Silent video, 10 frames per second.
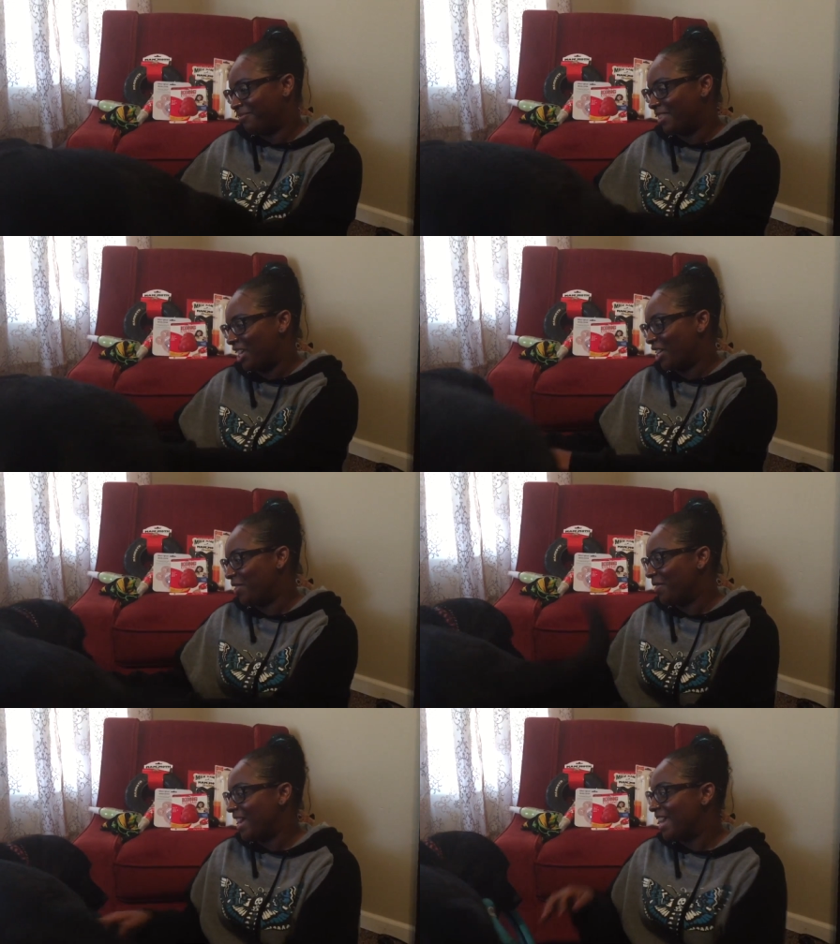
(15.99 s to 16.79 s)

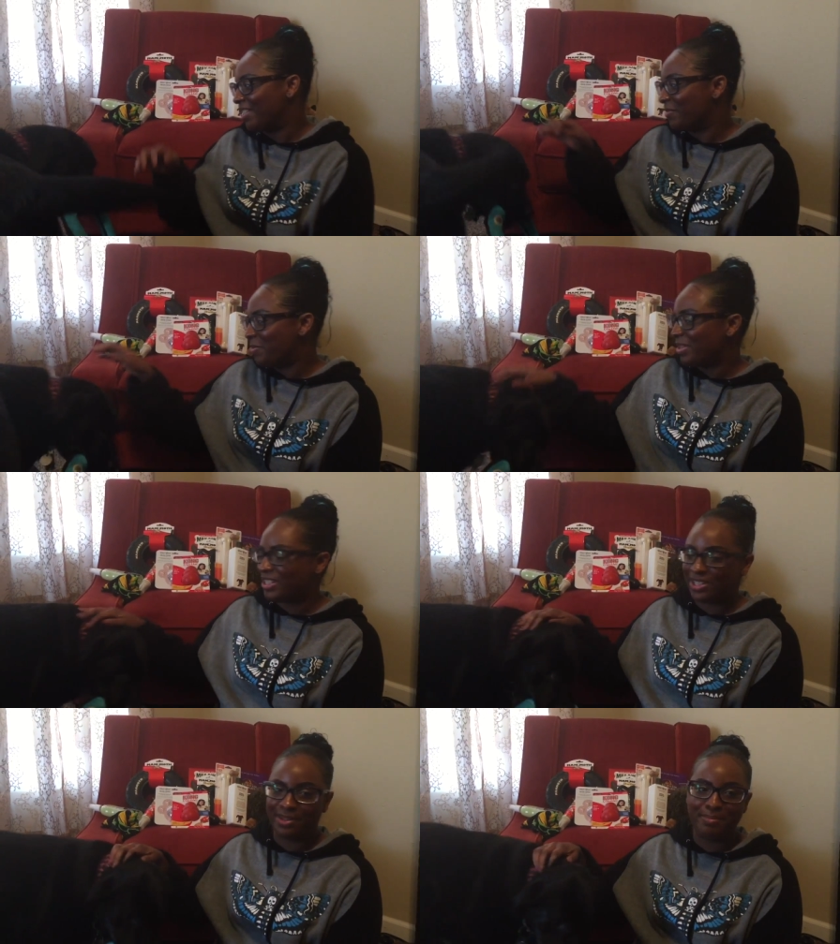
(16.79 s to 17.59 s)
video, and we went
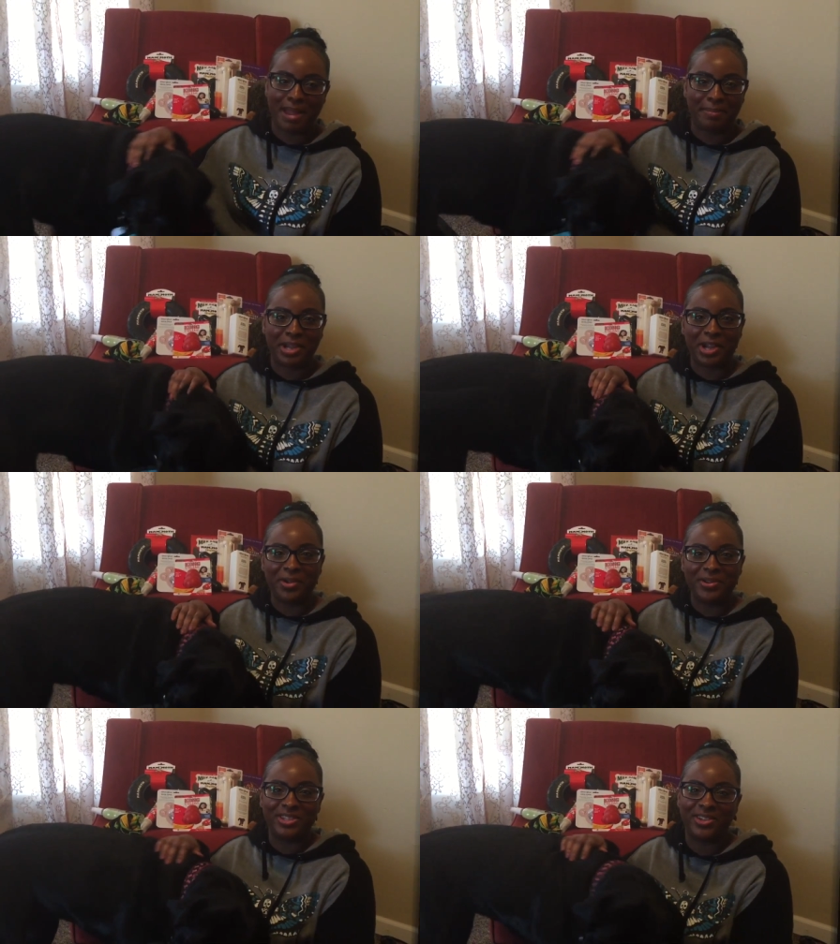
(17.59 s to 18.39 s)
to
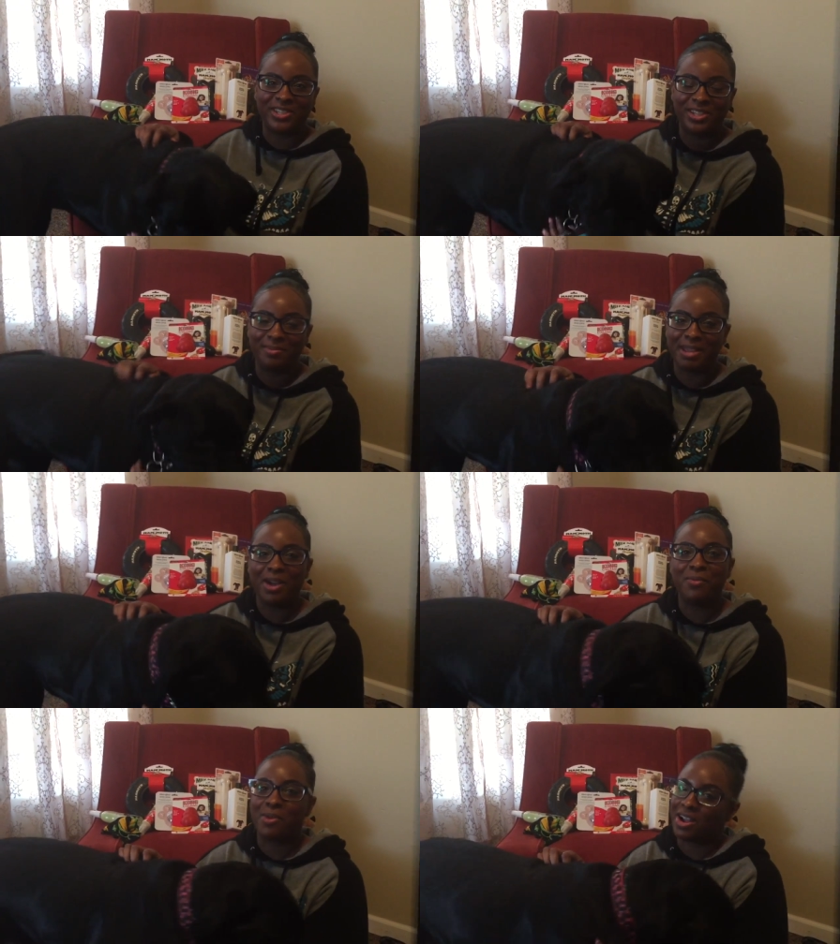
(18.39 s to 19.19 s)
Petco, so it's going to be
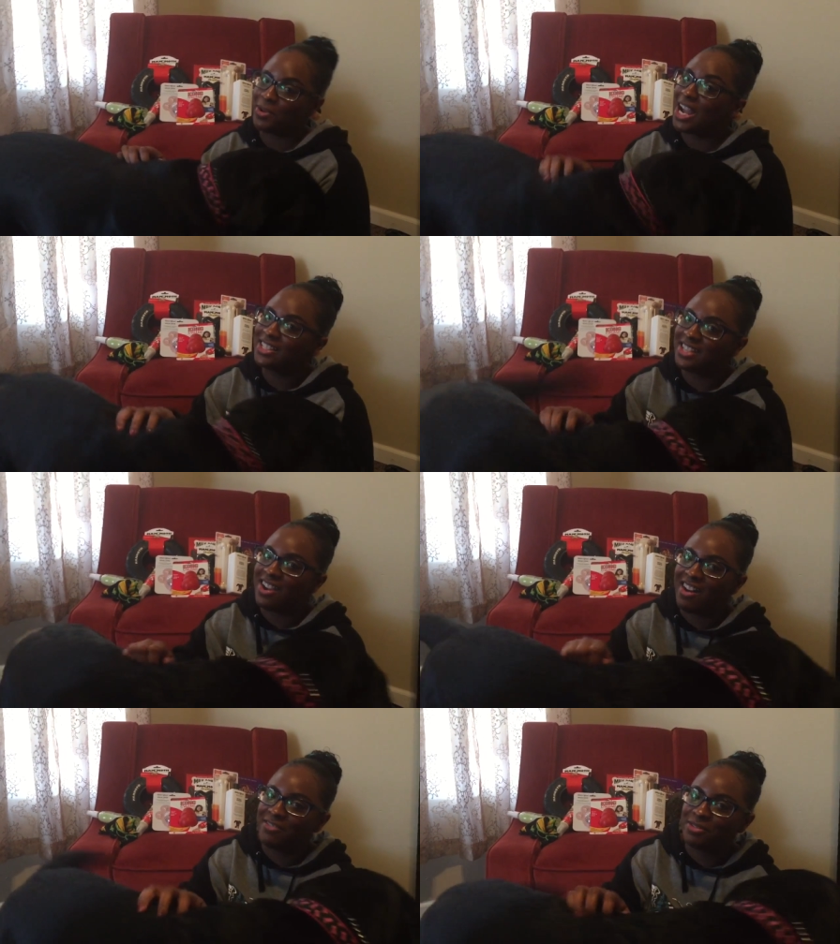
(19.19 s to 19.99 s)
a Roxy
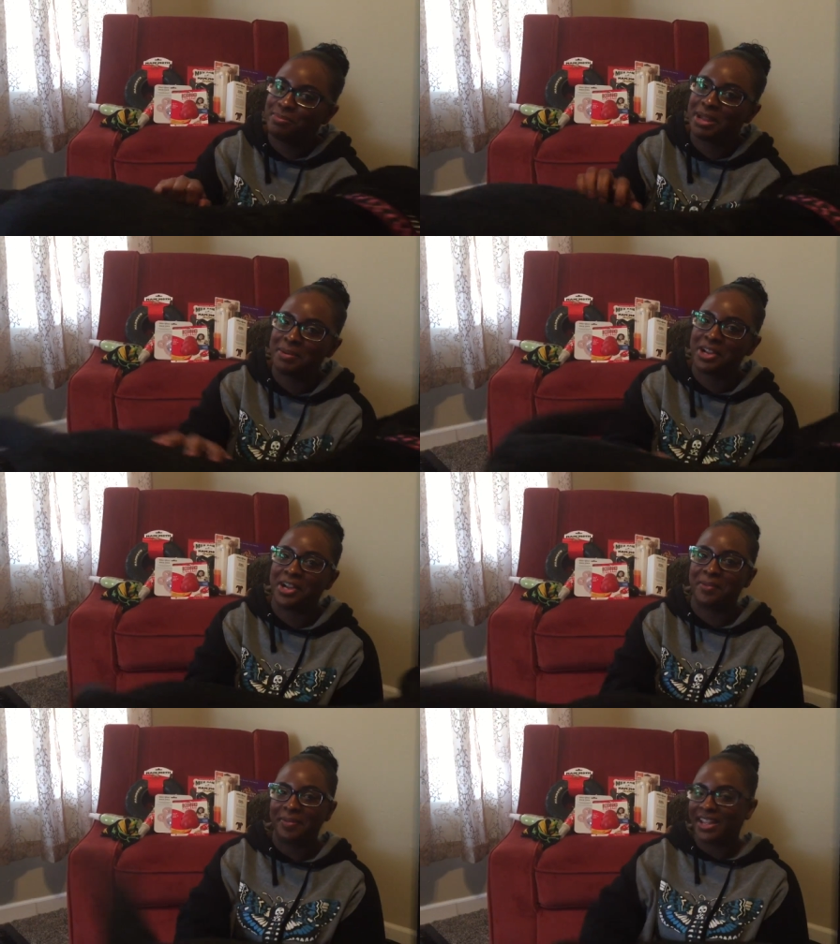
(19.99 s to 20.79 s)
haul from
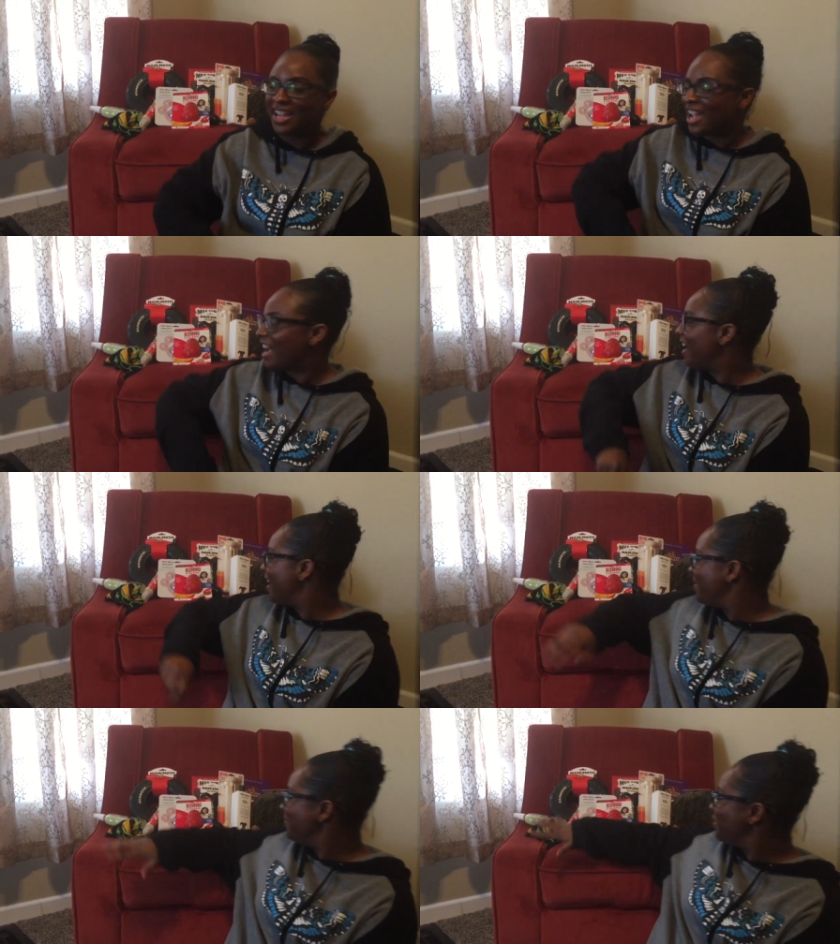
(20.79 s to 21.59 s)
Petco. Um,